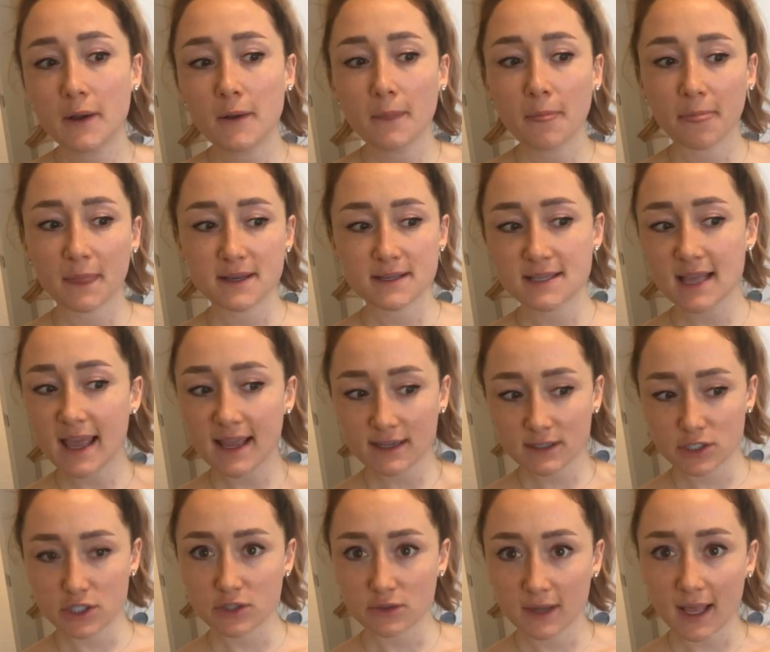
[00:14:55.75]
because I
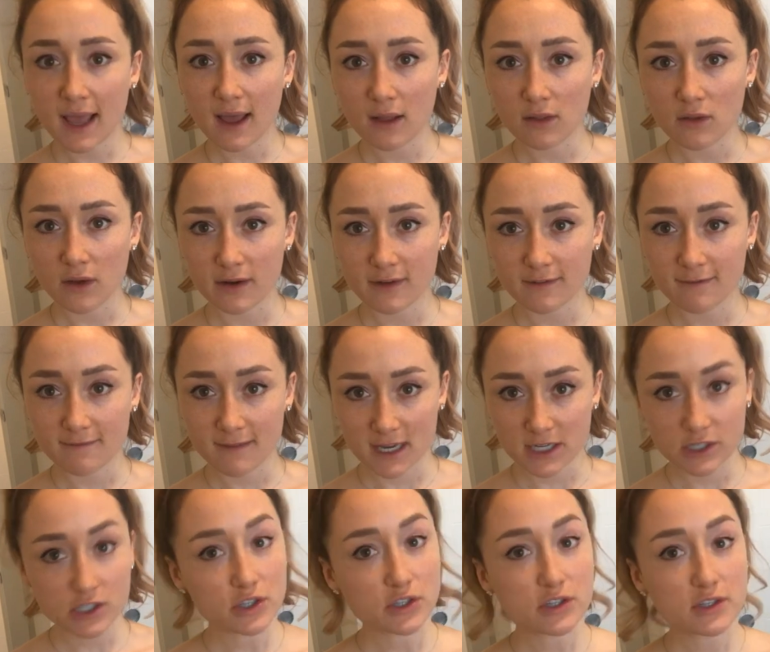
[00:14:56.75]
do get a lot of
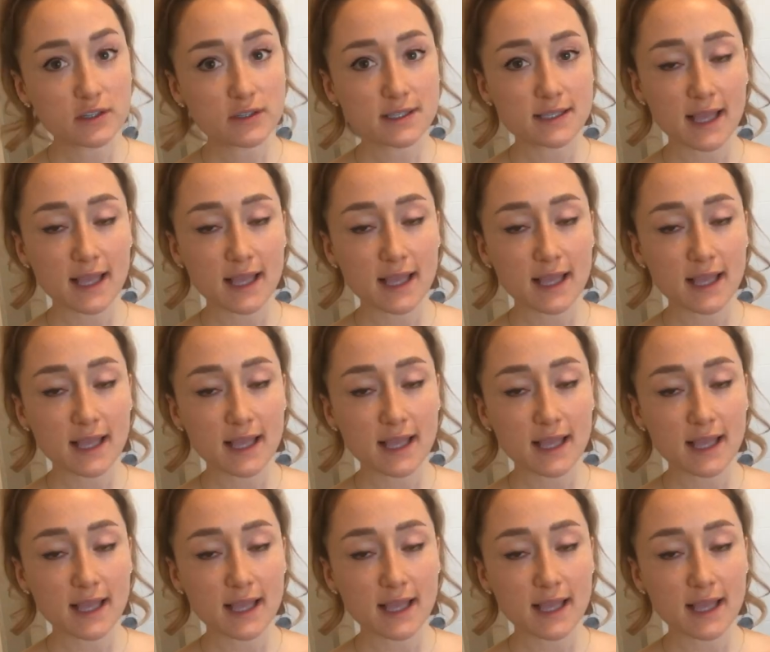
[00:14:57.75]
facials,